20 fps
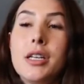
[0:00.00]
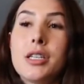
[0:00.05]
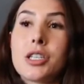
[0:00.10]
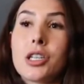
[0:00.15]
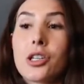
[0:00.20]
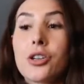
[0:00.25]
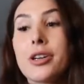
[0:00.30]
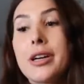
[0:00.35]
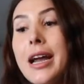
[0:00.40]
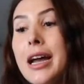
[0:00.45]

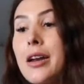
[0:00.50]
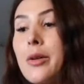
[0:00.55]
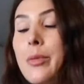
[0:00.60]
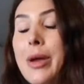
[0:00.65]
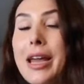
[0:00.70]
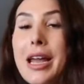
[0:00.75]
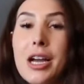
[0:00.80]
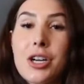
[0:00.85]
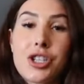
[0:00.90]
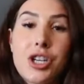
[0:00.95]
to learning how to
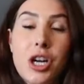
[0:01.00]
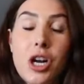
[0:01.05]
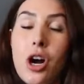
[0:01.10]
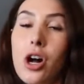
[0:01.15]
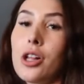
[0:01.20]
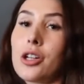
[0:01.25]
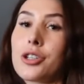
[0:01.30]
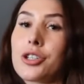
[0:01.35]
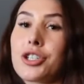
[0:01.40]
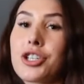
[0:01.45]
make actually a
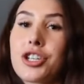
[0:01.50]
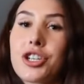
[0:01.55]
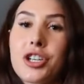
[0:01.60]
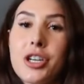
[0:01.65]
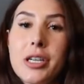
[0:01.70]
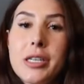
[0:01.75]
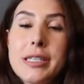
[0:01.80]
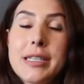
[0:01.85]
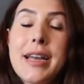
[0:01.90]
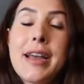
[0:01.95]
collared
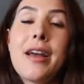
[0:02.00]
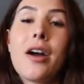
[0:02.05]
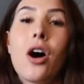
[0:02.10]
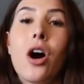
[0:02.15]
shirt.